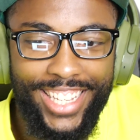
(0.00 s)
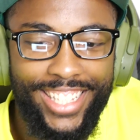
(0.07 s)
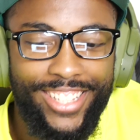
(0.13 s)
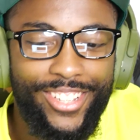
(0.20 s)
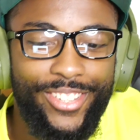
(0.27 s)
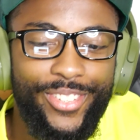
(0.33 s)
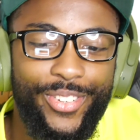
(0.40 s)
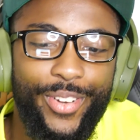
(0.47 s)
that's
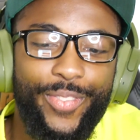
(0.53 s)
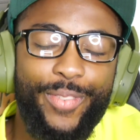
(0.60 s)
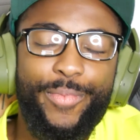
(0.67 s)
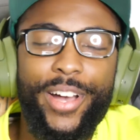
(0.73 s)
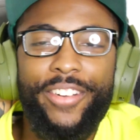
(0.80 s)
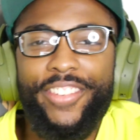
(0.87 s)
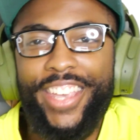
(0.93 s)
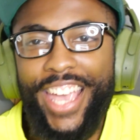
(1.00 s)
going to do it for
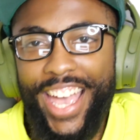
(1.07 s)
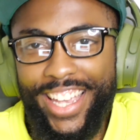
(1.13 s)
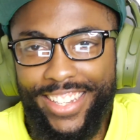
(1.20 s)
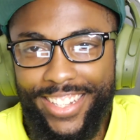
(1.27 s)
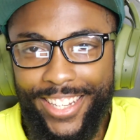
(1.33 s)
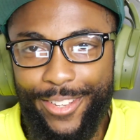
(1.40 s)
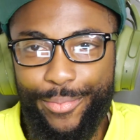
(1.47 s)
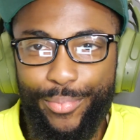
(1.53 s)
my
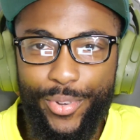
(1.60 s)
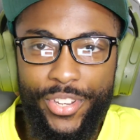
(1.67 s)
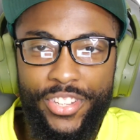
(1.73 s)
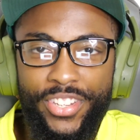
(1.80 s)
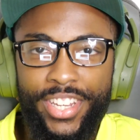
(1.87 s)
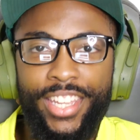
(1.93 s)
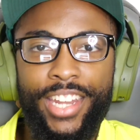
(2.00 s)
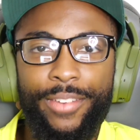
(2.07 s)
reaction.
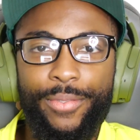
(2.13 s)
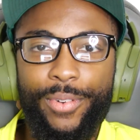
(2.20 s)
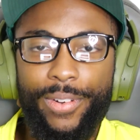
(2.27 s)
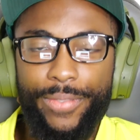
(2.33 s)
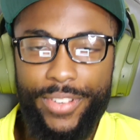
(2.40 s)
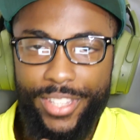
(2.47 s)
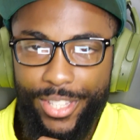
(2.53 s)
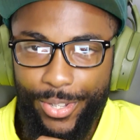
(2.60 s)
Appreciate
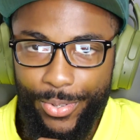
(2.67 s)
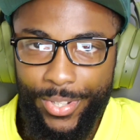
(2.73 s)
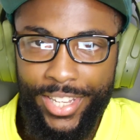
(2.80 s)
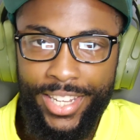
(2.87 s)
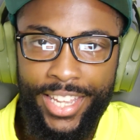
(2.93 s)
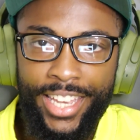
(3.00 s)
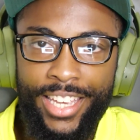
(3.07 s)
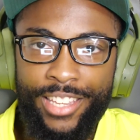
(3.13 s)
everyone for
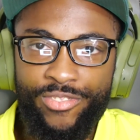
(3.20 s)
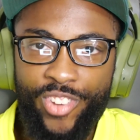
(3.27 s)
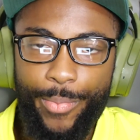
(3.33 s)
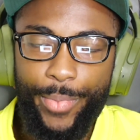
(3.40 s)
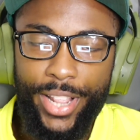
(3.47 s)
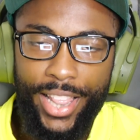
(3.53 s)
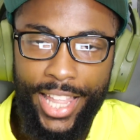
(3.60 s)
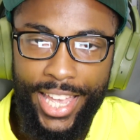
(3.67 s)
tuning in.
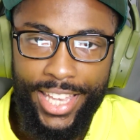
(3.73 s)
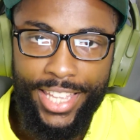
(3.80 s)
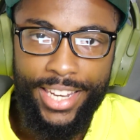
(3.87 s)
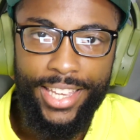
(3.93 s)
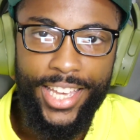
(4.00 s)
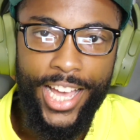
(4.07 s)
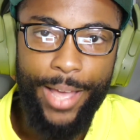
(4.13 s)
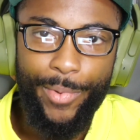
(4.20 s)
Drop a like and
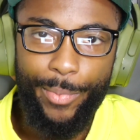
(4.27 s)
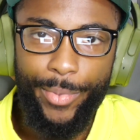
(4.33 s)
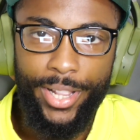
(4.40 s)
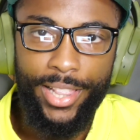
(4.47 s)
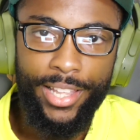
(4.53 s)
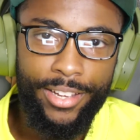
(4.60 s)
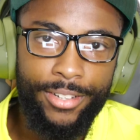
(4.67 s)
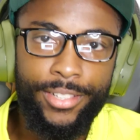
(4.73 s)
a comment
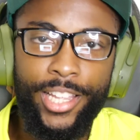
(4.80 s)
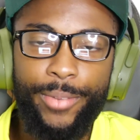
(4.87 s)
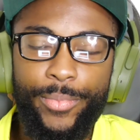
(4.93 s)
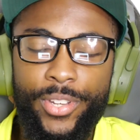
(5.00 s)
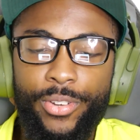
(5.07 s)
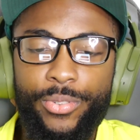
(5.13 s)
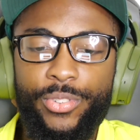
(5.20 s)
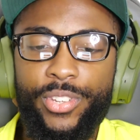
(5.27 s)
below. Let
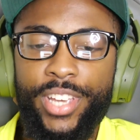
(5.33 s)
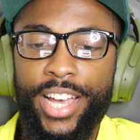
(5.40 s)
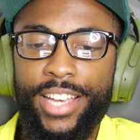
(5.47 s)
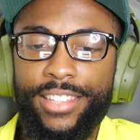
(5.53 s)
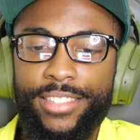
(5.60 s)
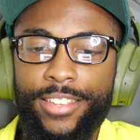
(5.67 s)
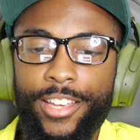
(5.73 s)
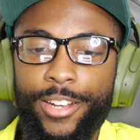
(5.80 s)
me know what you
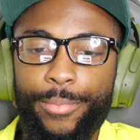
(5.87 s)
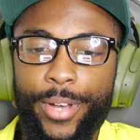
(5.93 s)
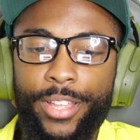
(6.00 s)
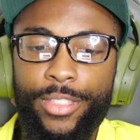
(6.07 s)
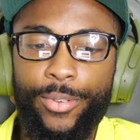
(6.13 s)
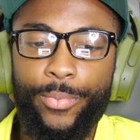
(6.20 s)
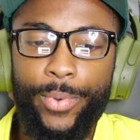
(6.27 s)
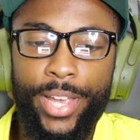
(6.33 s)
guys thought
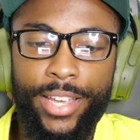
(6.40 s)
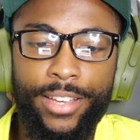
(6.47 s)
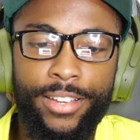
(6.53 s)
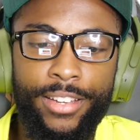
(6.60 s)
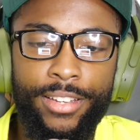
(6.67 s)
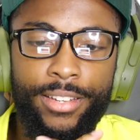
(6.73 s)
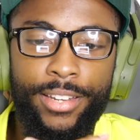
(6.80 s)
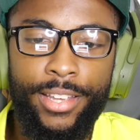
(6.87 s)
about the
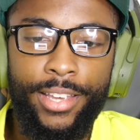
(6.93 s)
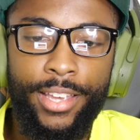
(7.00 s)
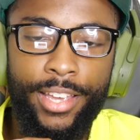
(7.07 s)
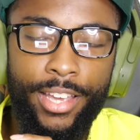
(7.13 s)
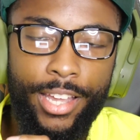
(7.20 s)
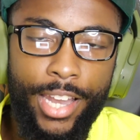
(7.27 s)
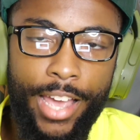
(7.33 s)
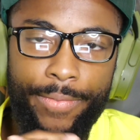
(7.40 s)
record.
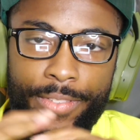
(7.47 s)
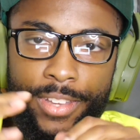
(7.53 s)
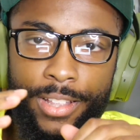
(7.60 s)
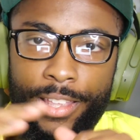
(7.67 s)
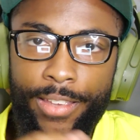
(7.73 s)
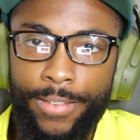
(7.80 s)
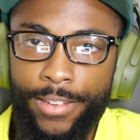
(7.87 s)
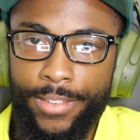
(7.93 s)
And after you
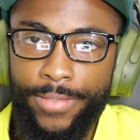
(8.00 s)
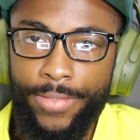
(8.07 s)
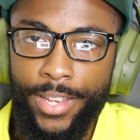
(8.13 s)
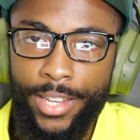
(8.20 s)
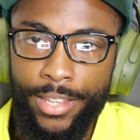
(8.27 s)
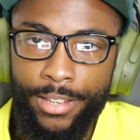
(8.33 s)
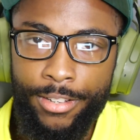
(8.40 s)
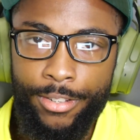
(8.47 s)
leave this
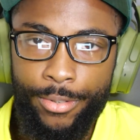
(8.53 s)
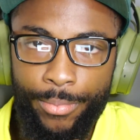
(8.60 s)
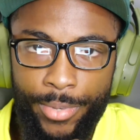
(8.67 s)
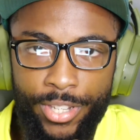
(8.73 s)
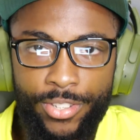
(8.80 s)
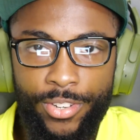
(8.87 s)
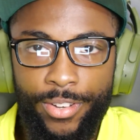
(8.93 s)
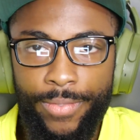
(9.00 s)
video,
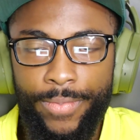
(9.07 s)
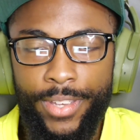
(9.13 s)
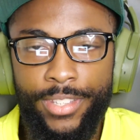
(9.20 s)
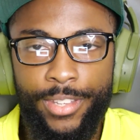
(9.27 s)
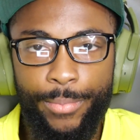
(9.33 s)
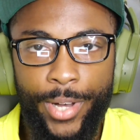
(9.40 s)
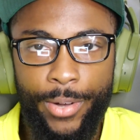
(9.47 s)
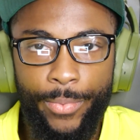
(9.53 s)
be sure to
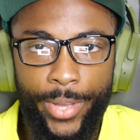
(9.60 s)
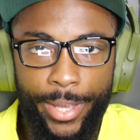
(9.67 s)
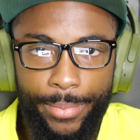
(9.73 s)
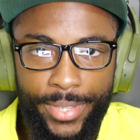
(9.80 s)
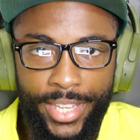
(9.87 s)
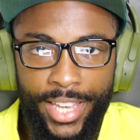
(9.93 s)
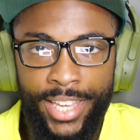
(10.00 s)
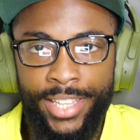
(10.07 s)
visit my
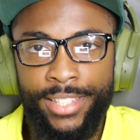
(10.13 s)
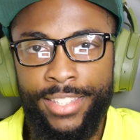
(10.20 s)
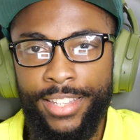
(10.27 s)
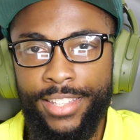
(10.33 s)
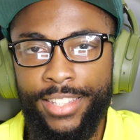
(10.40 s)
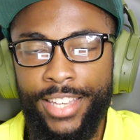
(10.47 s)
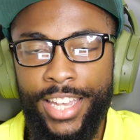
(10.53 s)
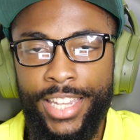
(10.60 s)
website,
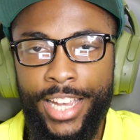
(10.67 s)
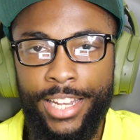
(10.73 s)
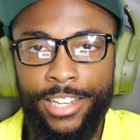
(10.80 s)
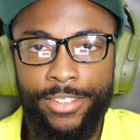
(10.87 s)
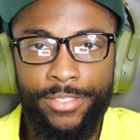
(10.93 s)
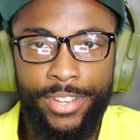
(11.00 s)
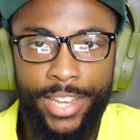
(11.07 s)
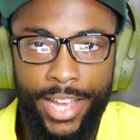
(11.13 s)
sixty-eight
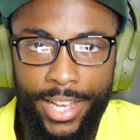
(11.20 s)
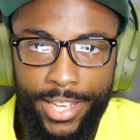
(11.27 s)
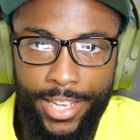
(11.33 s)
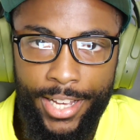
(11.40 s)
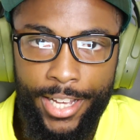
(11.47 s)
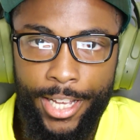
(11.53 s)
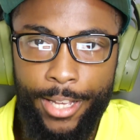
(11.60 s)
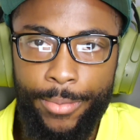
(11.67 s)
ninety-three dot
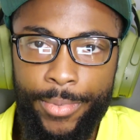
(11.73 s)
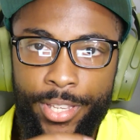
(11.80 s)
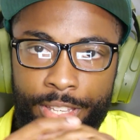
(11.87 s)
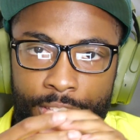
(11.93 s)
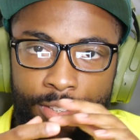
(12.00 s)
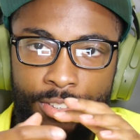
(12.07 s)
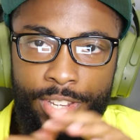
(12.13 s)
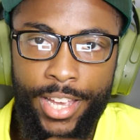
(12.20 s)
com.
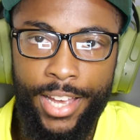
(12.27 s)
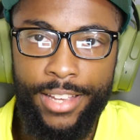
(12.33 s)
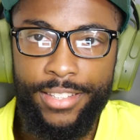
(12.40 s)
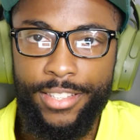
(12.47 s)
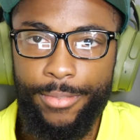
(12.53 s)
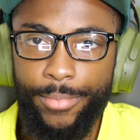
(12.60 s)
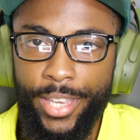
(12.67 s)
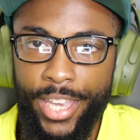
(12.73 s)
Get you guys
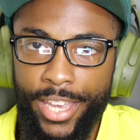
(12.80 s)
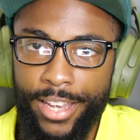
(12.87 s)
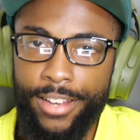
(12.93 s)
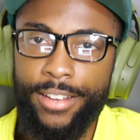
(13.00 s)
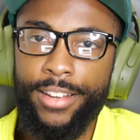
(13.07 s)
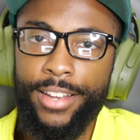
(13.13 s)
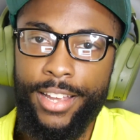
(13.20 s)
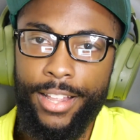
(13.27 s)
some
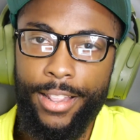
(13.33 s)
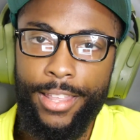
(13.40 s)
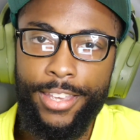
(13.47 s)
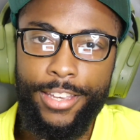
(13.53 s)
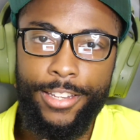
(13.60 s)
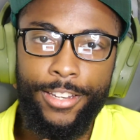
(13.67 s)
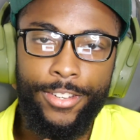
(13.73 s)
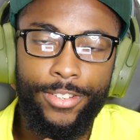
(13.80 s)
gear.
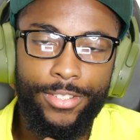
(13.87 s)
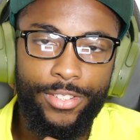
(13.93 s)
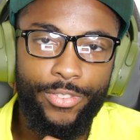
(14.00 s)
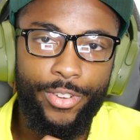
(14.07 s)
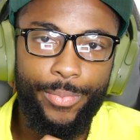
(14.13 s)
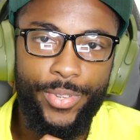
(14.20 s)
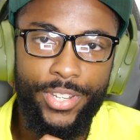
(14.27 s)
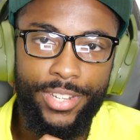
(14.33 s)
Link in the
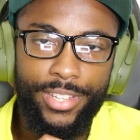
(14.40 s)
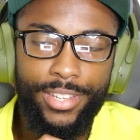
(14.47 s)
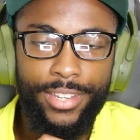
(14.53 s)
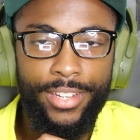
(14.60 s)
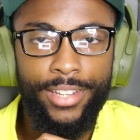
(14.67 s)
description.